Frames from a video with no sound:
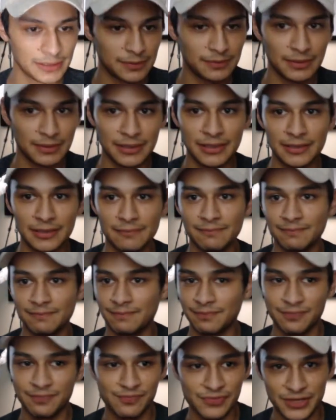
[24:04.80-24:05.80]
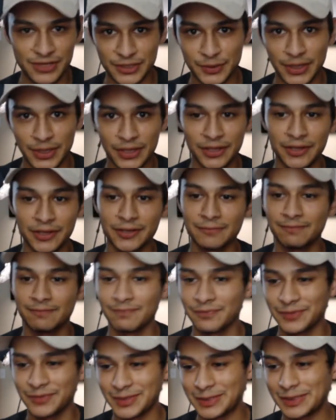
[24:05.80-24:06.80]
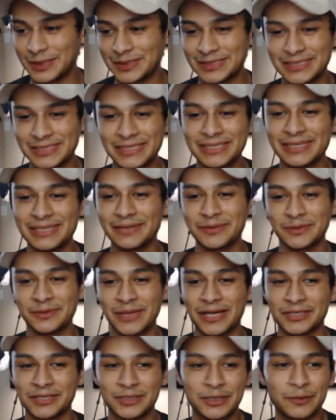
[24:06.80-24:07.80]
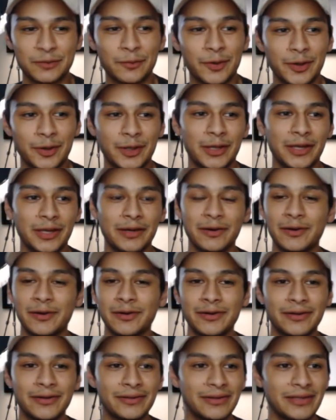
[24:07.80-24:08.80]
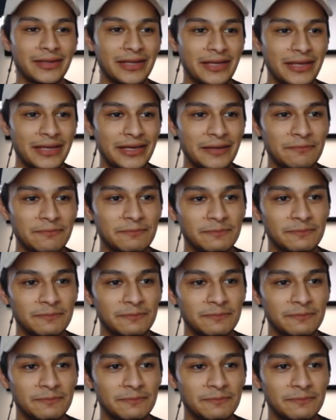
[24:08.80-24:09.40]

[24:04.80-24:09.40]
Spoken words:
be this right here. So you can see I was actually working on the